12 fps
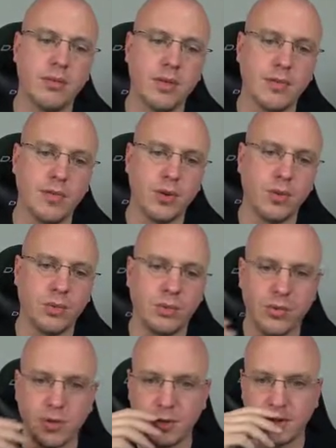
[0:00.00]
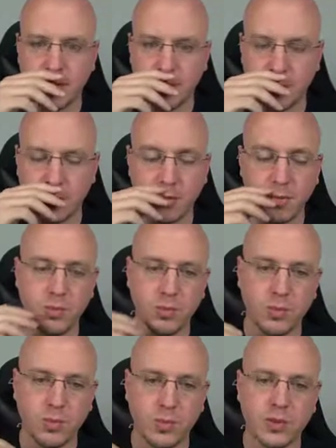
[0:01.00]
the phone first when
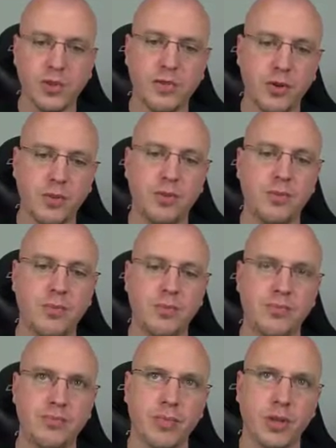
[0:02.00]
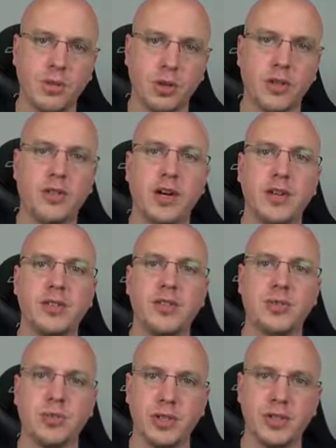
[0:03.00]
once the phone or
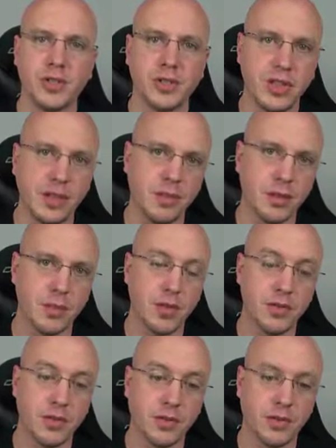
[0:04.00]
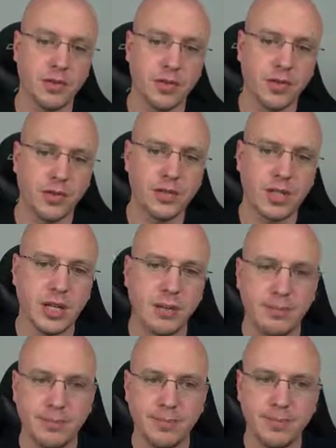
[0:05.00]
device reaches the TFTP server for the first
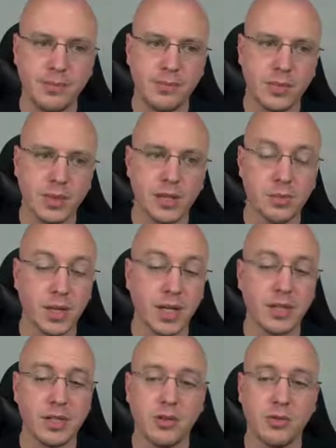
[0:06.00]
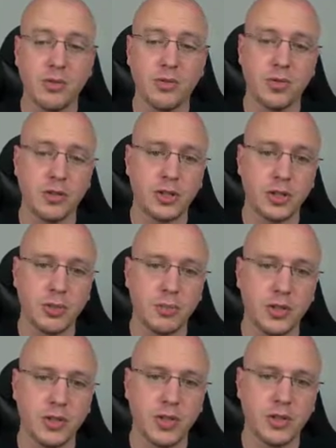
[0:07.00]
time, is my guess. I don't know for sure,
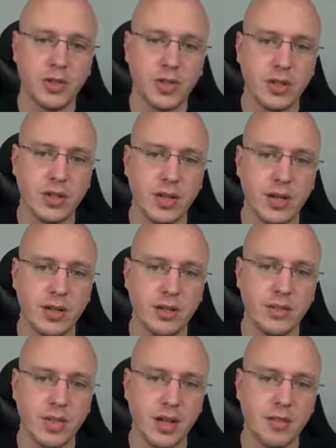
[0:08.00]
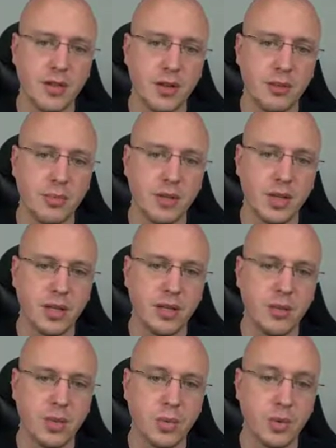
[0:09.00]
but you can see that it's not there, but
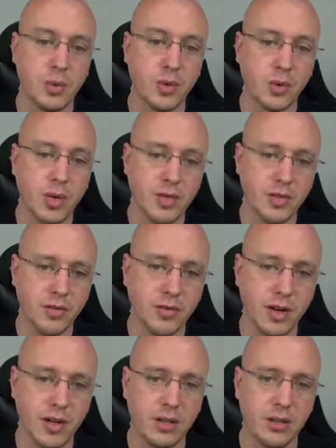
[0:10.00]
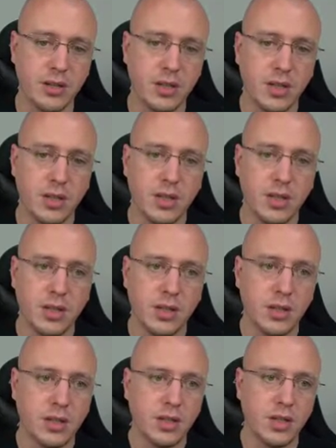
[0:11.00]
then when we request the file,
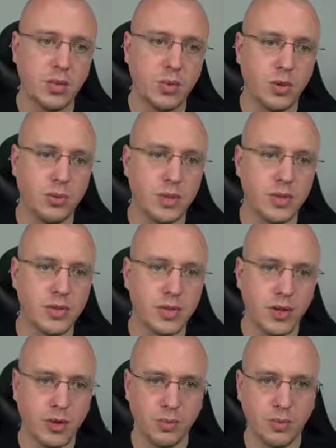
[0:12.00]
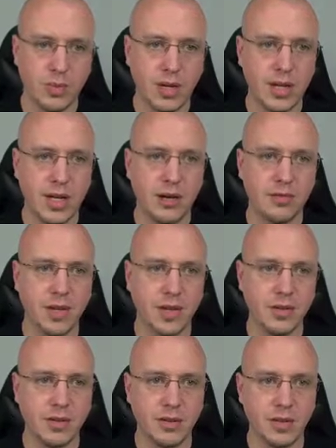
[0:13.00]
it will be. So right now I've
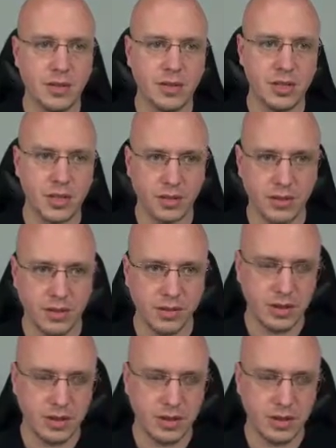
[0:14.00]
got the, the